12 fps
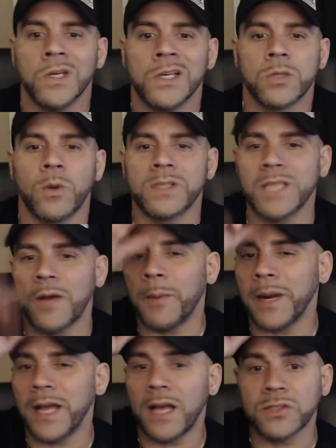So what's
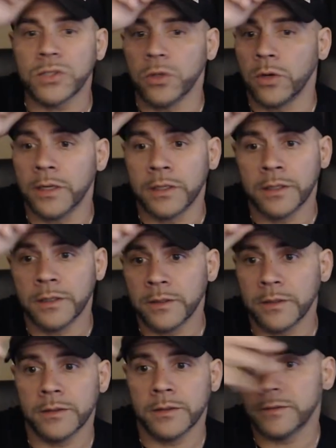everybody else doing?
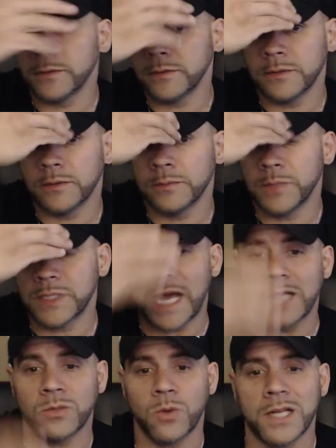
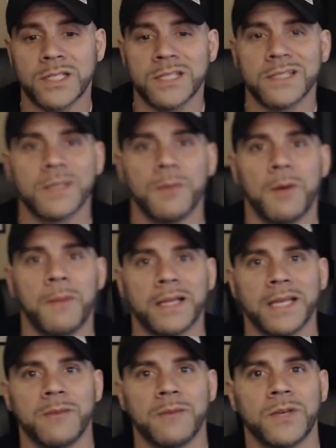Besides watching some of my
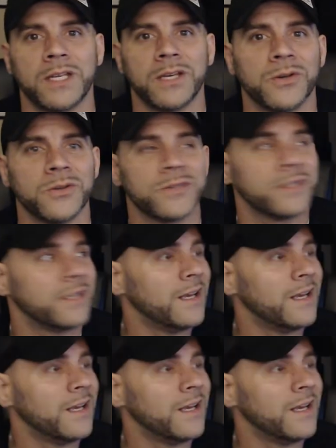lame videos.